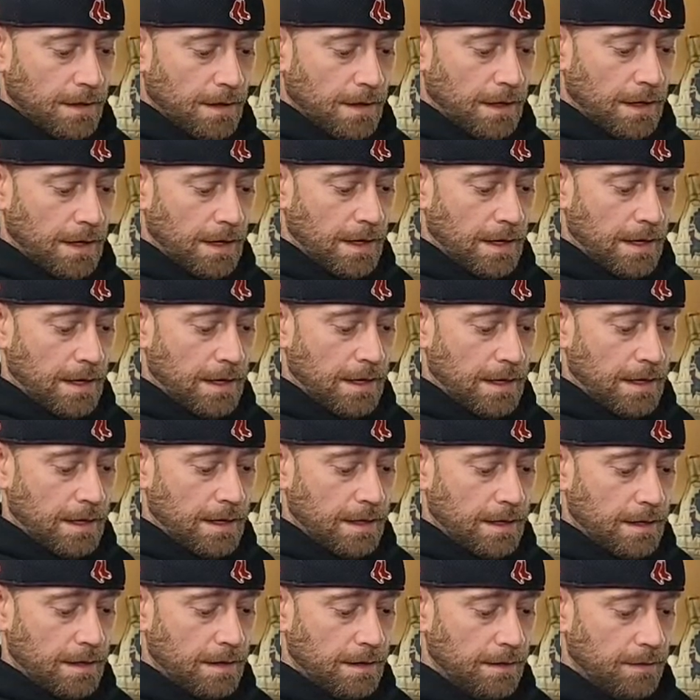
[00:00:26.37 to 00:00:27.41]

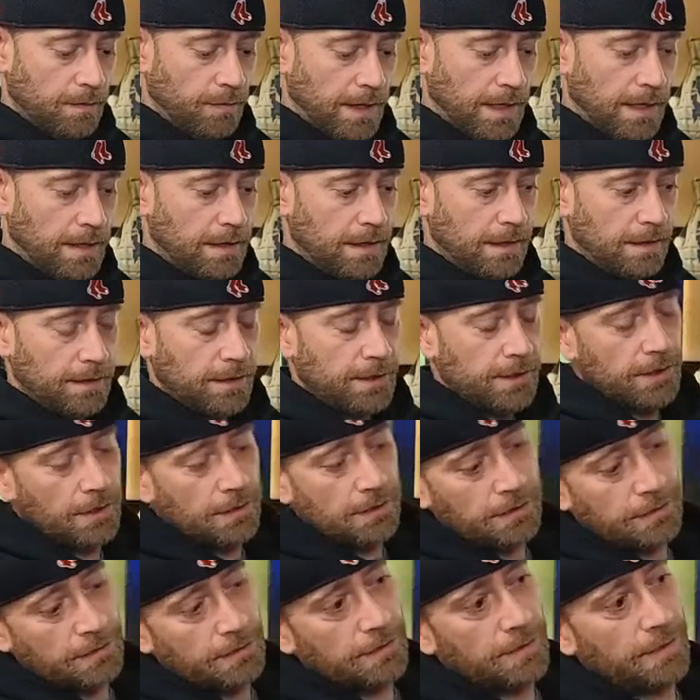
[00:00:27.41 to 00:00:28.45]
Well,
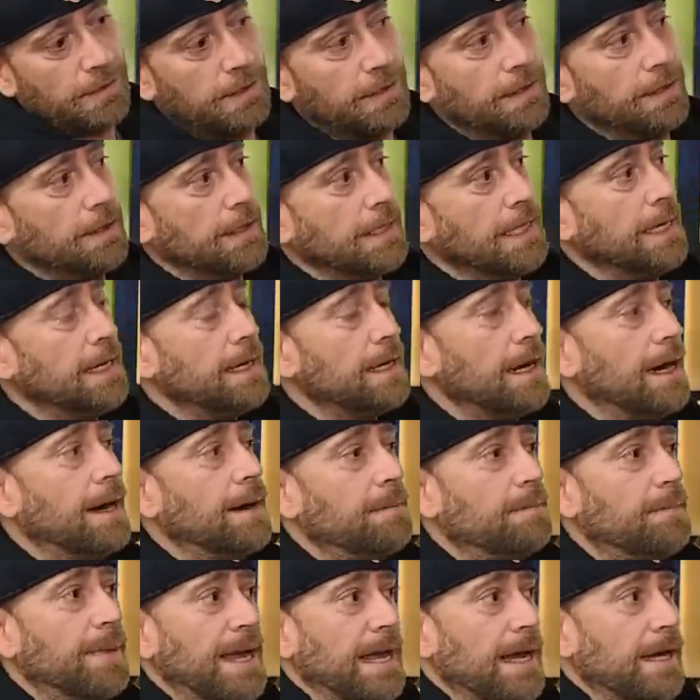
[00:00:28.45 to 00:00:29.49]
so yeah,
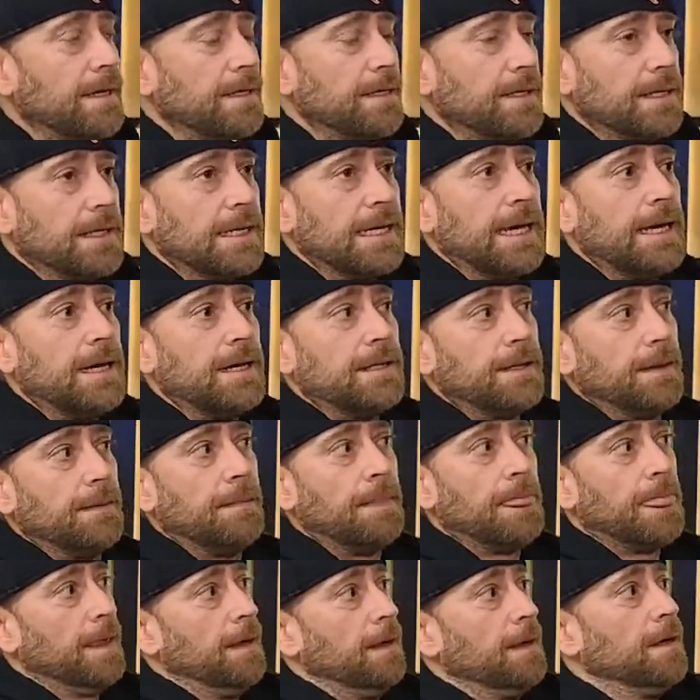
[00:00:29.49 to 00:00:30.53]
I'm banned again,
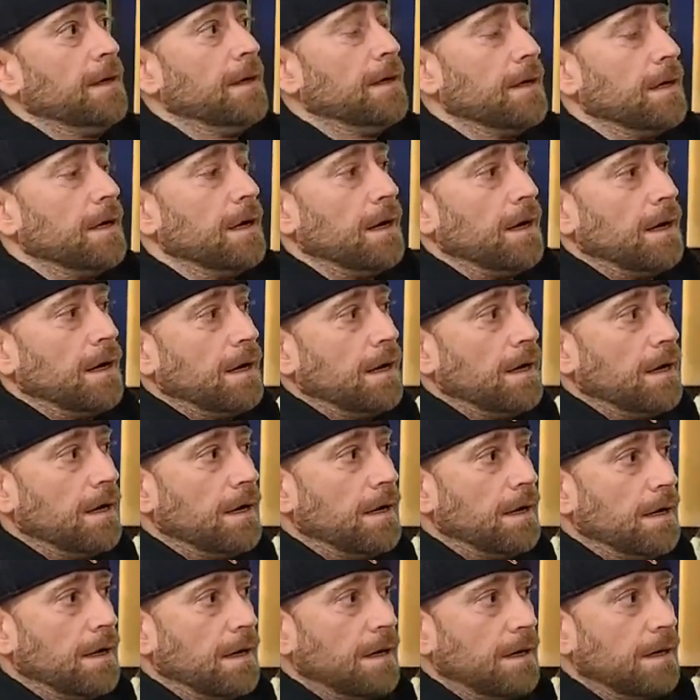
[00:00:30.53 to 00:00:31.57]

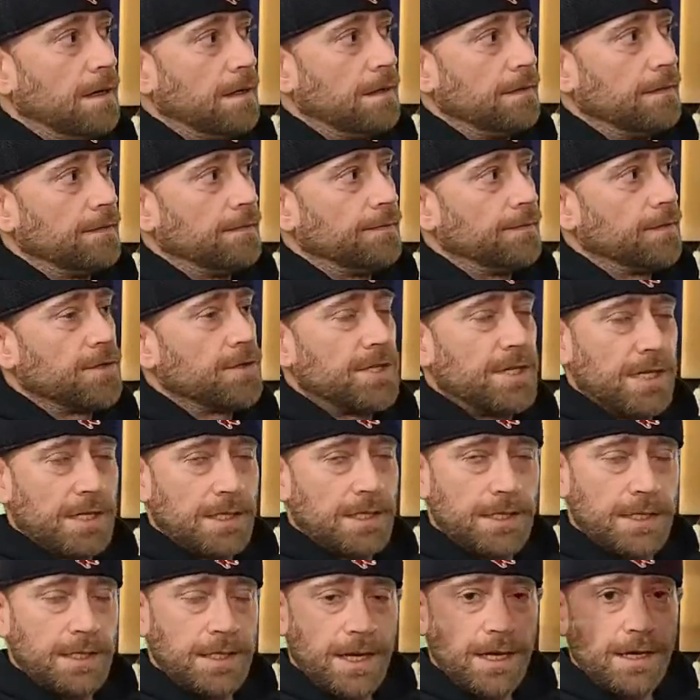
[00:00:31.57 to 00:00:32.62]
for
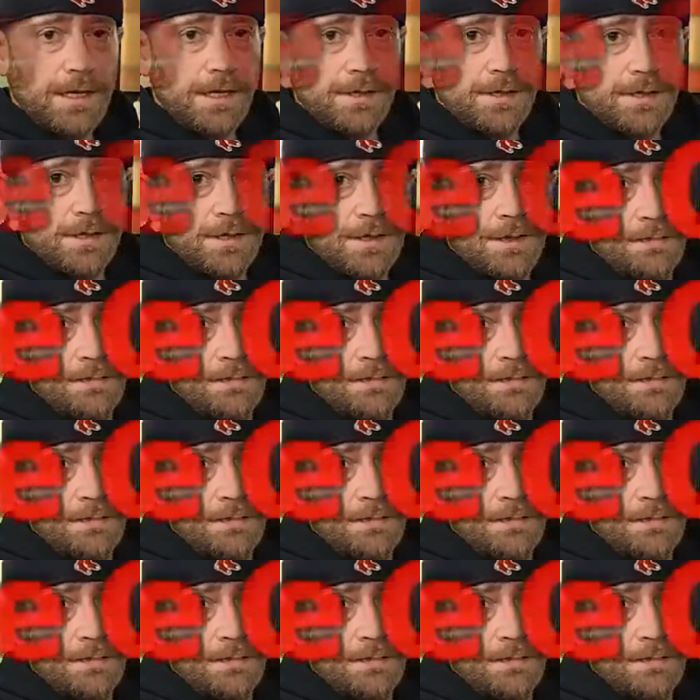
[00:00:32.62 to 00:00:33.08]
60 days.